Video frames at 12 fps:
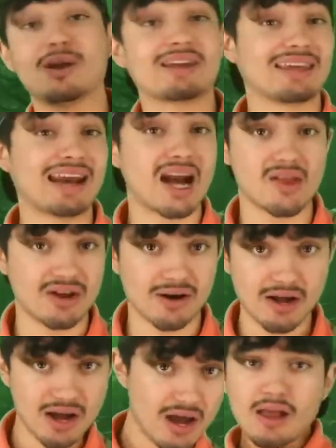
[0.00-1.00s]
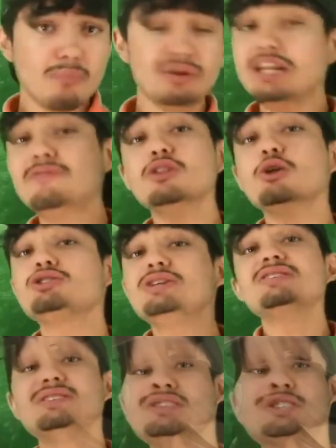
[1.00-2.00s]
want to get out of there? But even though
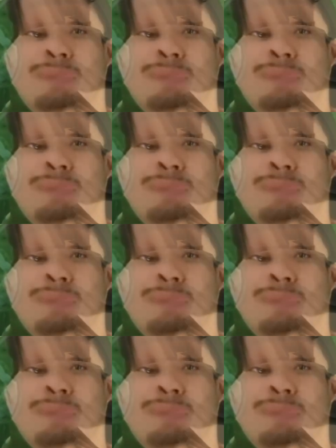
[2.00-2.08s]
she's in the